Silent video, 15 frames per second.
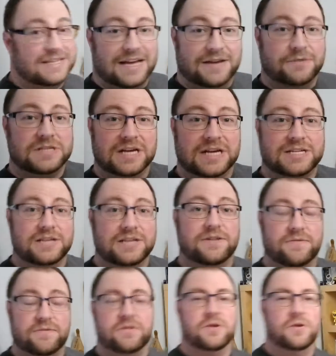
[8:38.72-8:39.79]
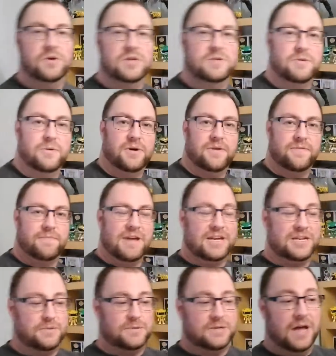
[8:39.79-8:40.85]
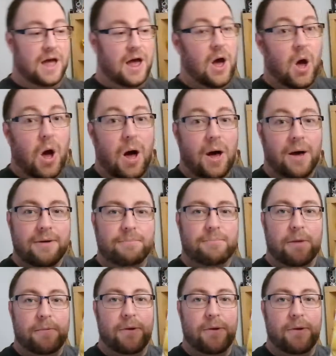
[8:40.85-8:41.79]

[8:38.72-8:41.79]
because that was actually the noise my wife made. She was like, oh,